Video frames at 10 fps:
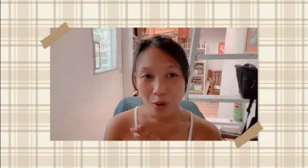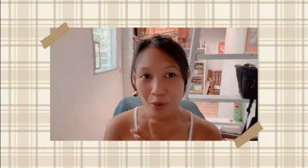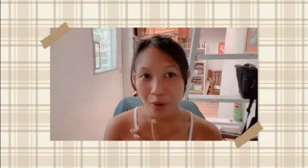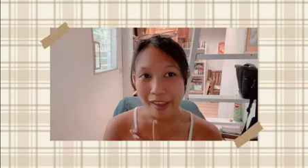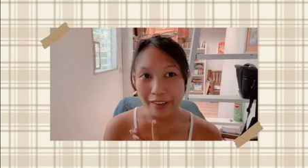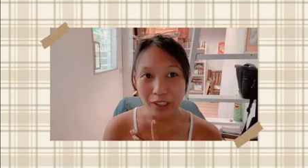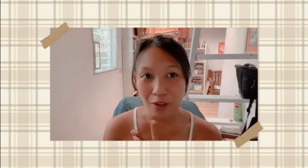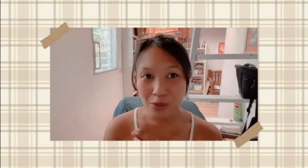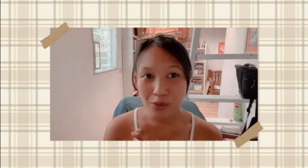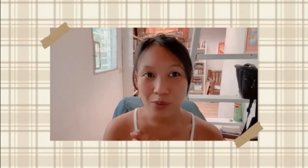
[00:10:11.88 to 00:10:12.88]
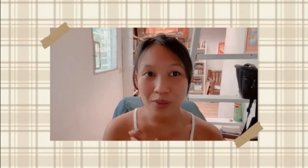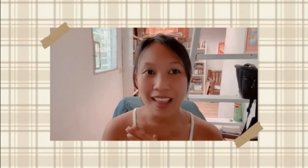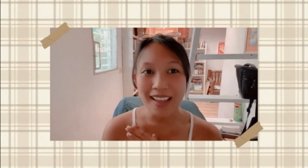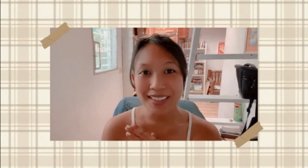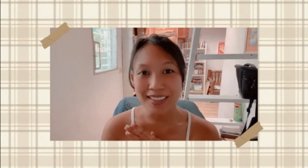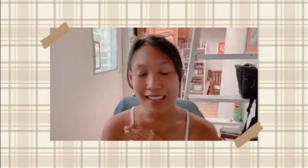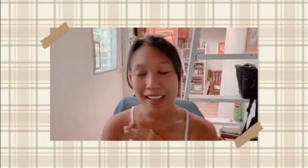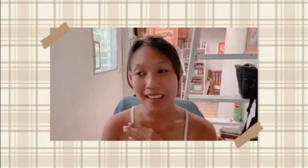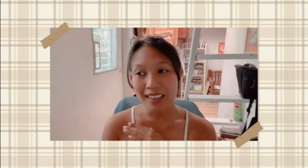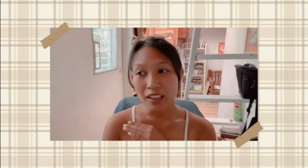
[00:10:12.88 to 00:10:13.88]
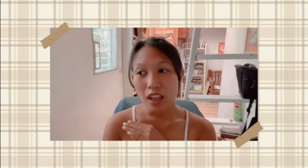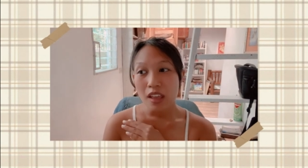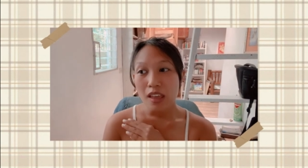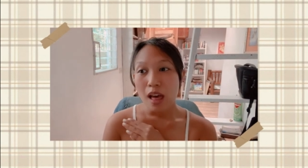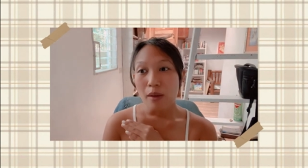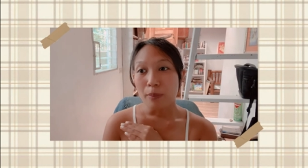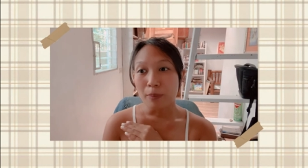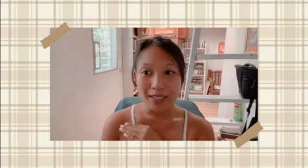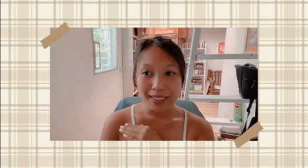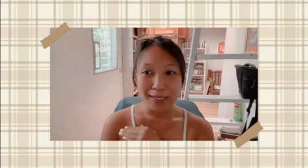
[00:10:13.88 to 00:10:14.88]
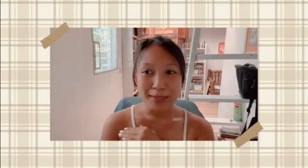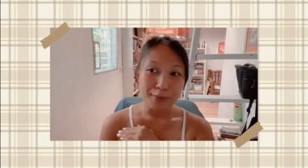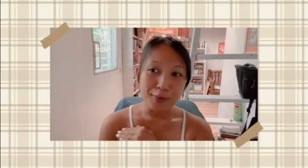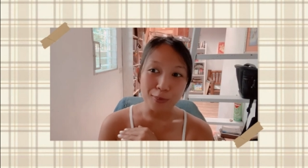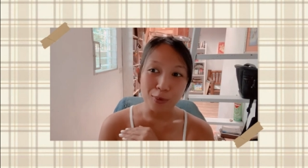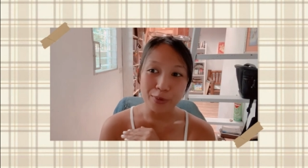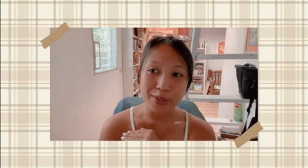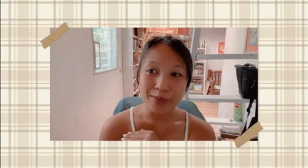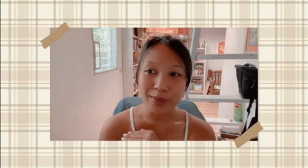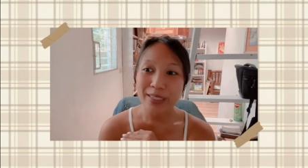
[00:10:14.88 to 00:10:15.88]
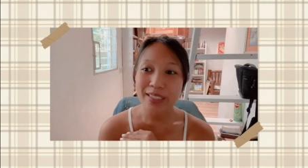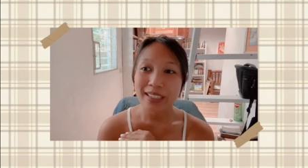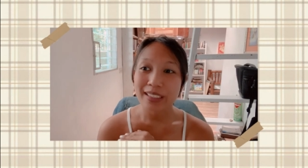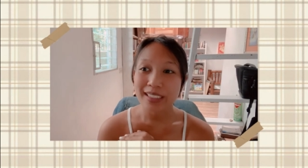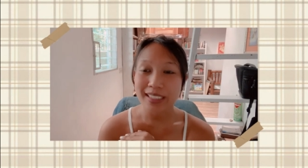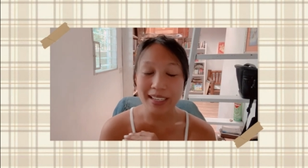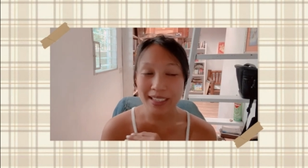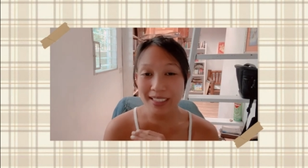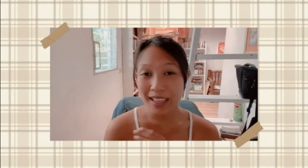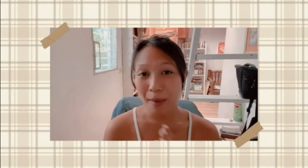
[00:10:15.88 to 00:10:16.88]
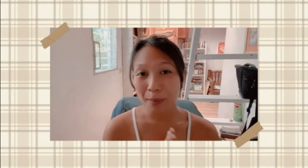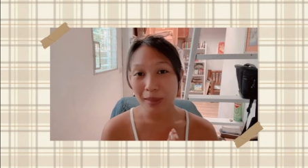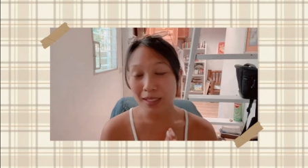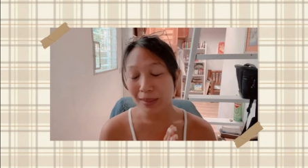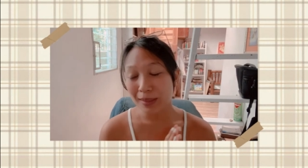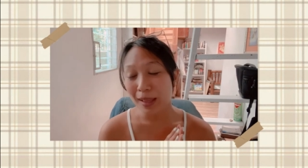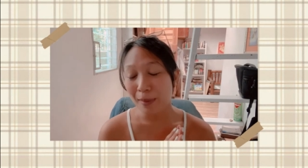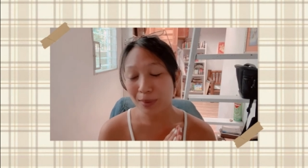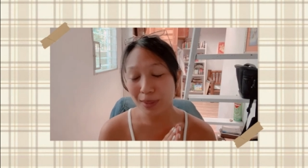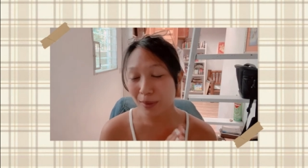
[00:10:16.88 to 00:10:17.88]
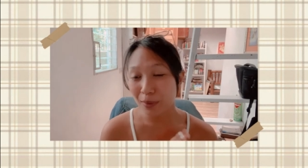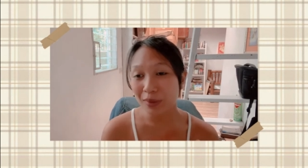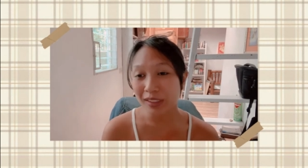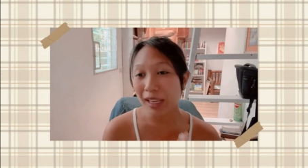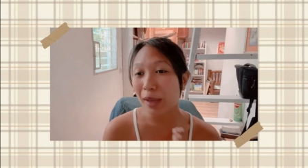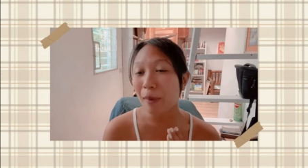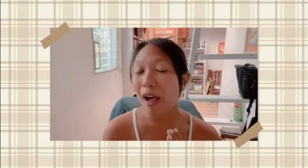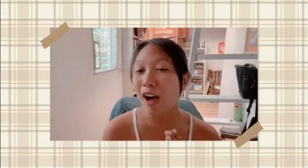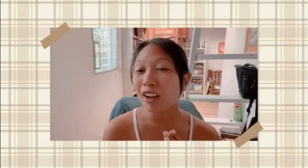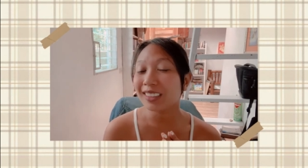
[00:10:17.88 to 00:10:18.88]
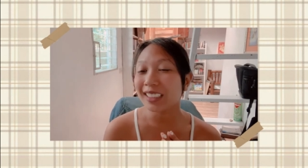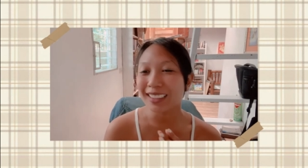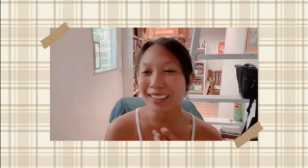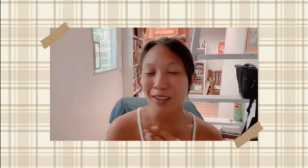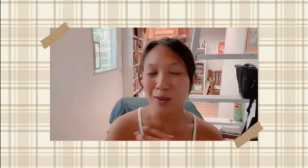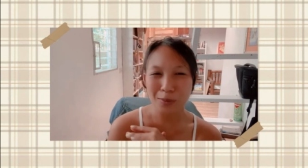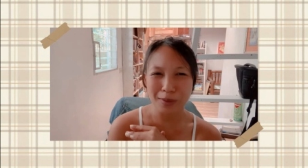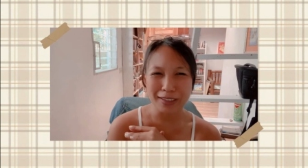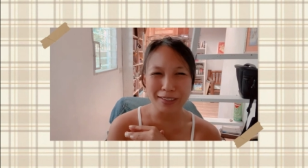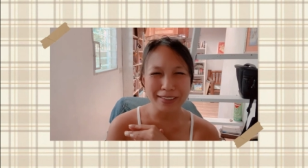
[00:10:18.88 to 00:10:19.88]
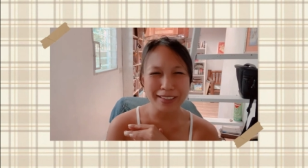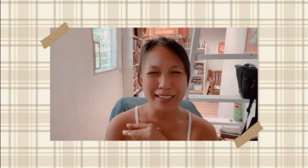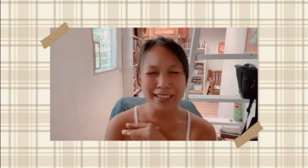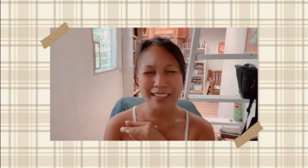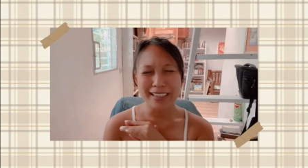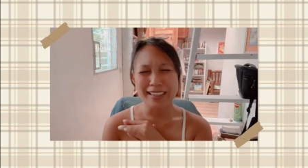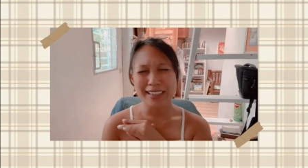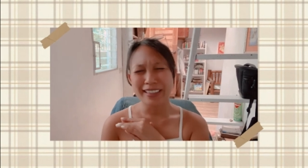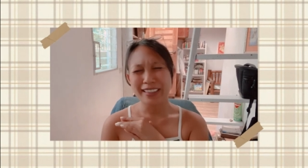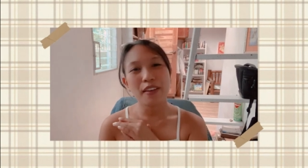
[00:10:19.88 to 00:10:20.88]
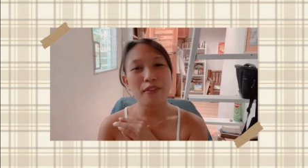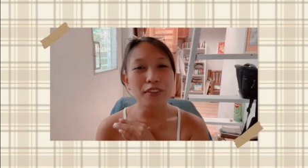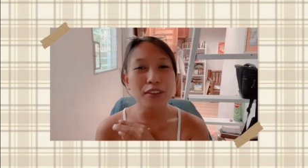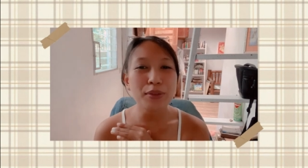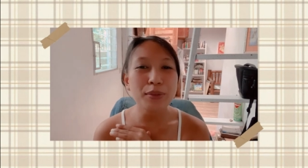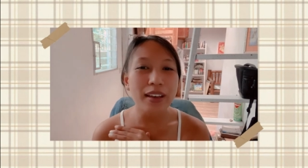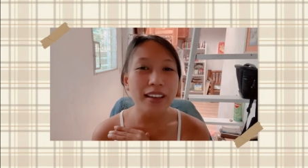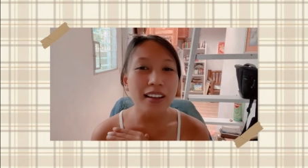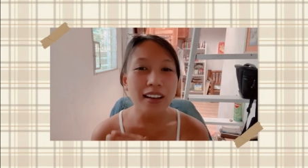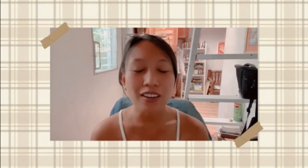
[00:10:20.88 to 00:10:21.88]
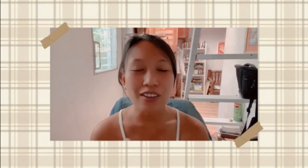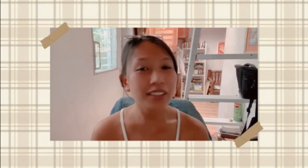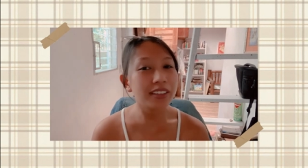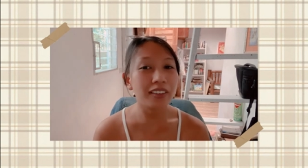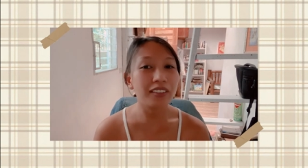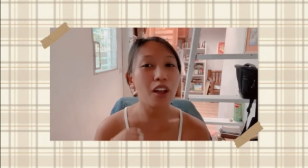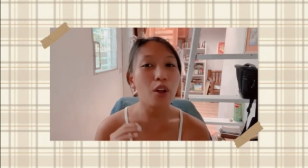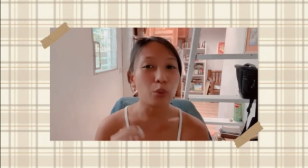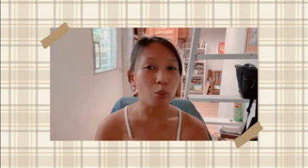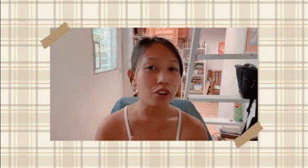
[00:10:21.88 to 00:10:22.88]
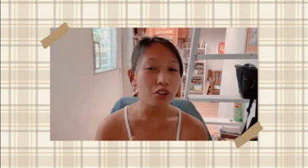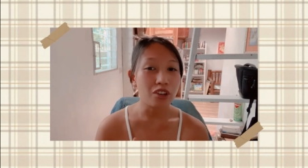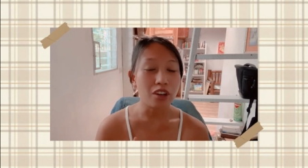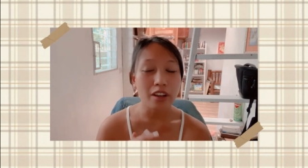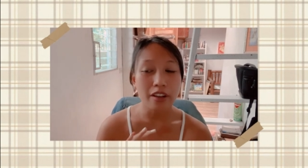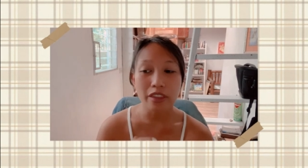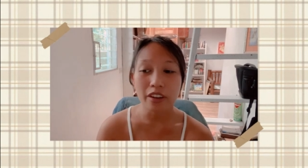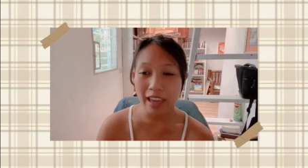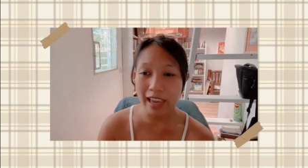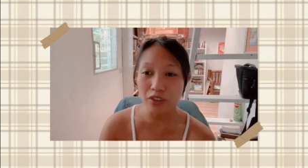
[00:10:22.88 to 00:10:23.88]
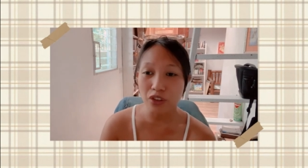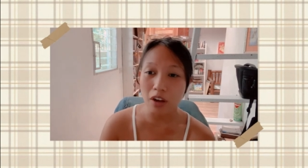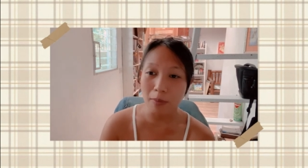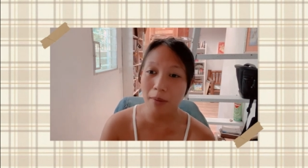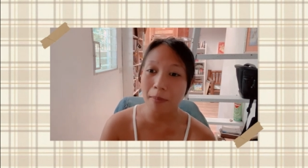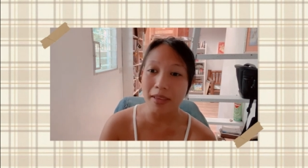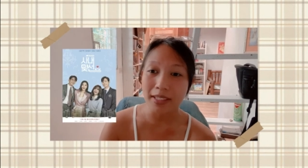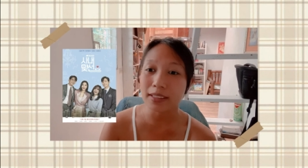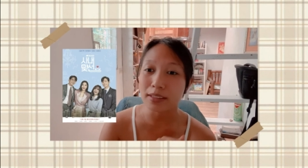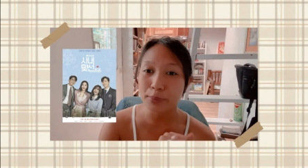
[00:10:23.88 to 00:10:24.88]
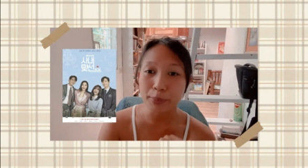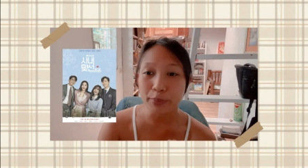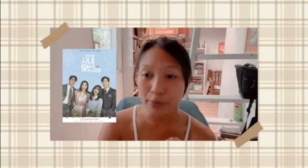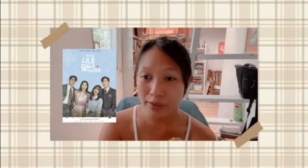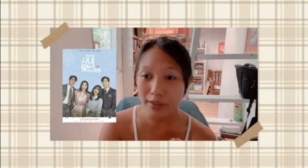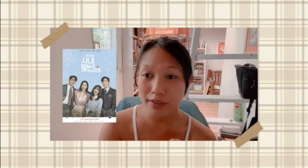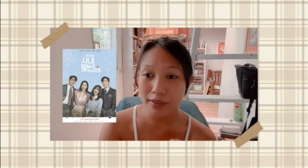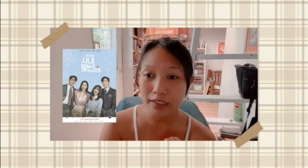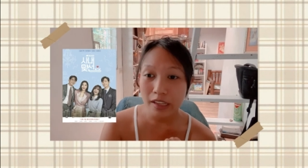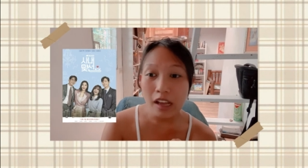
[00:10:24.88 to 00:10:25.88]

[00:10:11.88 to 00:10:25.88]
Oh and also last night Business Proposals sixth epi episode came out and oh my goodness if you are still not watching the K-drama Business Proposal,